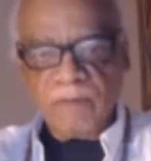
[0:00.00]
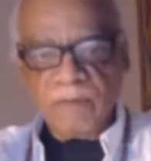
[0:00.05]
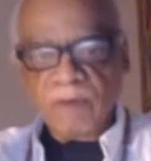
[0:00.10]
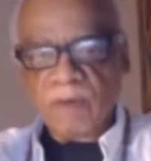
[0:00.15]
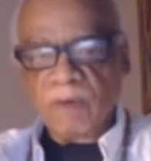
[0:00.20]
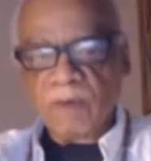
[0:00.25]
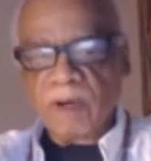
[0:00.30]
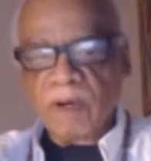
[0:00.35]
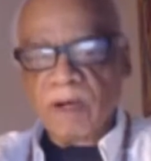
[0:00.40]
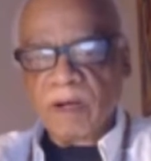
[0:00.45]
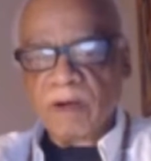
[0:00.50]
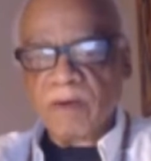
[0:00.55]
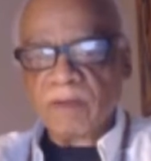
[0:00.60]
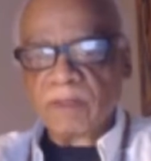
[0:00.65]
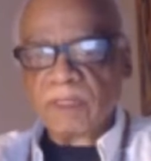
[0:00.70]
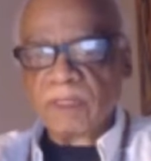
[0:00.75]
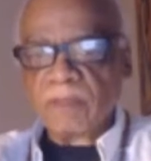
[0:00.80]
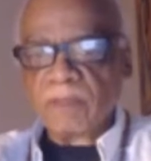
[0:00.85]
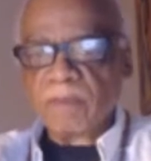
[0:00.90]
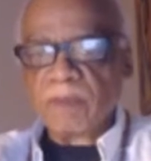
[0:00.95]
if you
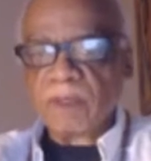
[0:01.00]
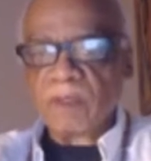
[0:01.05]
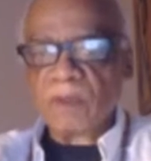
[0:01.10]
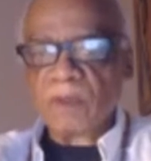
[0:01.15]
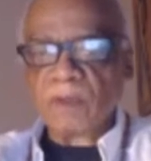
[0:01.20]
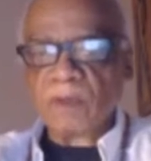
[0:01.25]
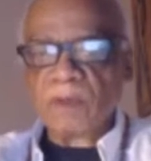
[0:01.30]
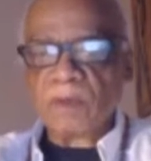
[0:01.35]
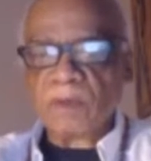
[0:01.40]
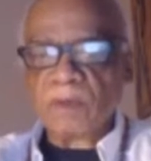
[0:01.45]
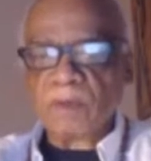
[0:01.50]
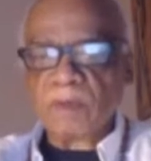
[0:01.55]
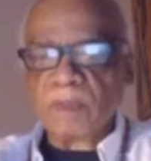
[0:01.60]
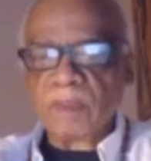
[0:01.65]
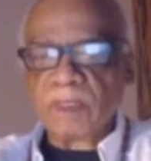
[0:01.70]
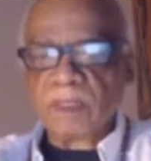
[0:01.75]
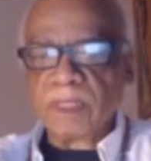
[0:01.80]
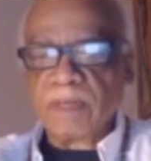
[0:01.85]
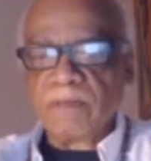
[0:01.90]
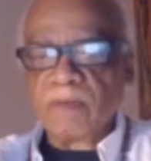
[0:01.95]
are someone who
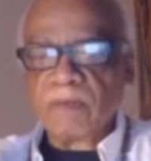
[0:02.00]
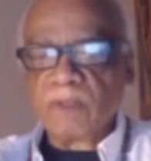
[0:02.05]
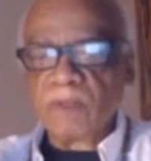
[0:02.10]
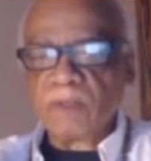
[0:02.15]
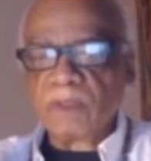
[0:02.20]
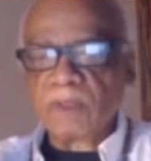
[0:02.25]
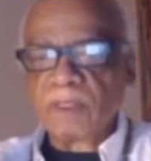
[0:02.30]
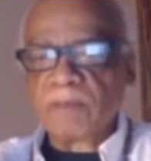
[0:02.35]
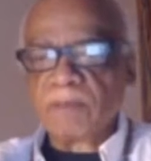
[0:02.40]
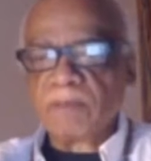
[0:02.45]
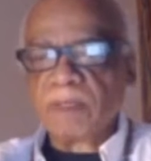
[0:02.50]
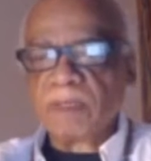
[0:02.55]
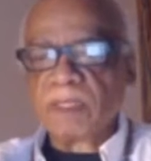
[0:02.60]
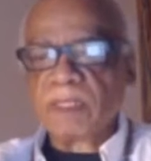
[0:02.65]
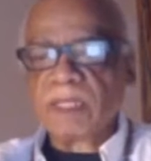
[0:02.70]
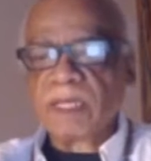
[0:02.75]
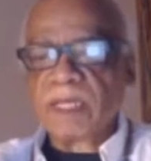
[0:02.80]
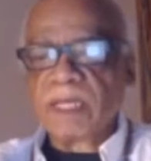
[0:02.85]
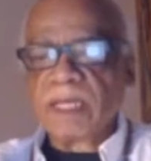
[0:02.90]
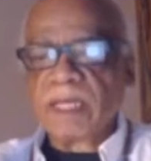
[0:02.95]
will never do
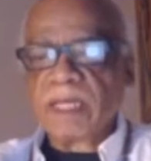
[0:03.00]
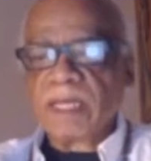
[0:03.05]
something,